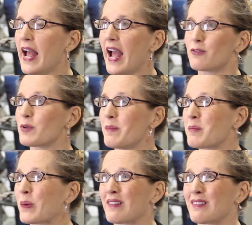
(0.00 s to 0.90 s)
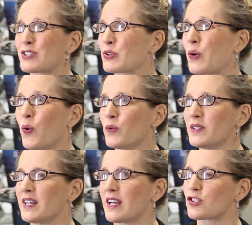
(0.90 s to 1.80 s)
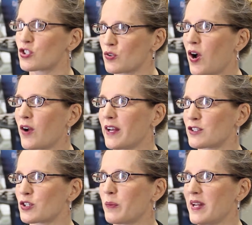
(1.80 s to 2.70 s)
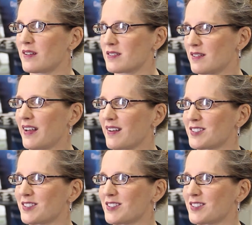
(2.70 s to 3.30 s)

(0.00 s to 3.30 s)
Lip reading: And remembering that you're only as strong as your weakest link.